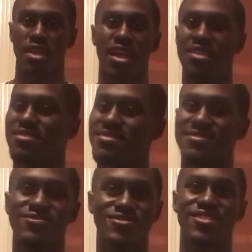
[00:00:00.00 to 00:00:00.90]
That
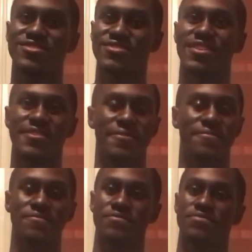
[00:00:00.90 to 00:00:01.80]
was just like,
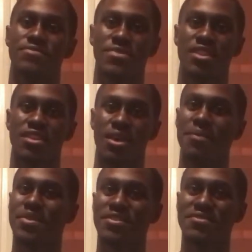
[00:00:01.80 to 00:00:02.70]

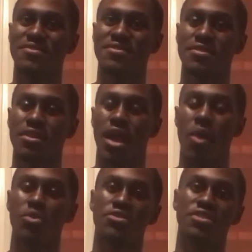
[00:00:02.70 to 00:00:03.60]
I mean,
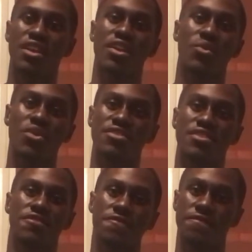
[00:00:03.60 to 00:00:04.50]
I would say it
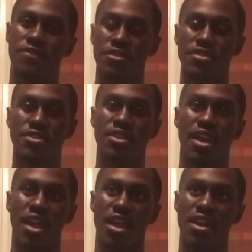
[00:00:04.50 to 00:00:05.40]
wasn't as funny
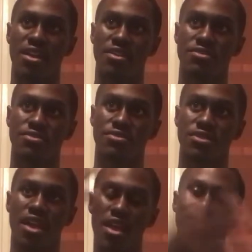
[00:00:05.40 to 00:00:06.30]
as
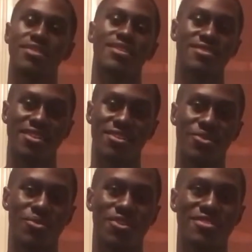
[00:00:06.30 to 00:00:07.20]
the Ed Edd n
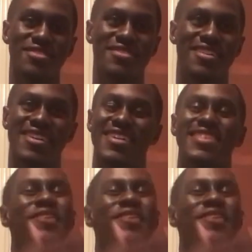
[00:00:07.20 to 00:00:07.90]
Eddy one, cause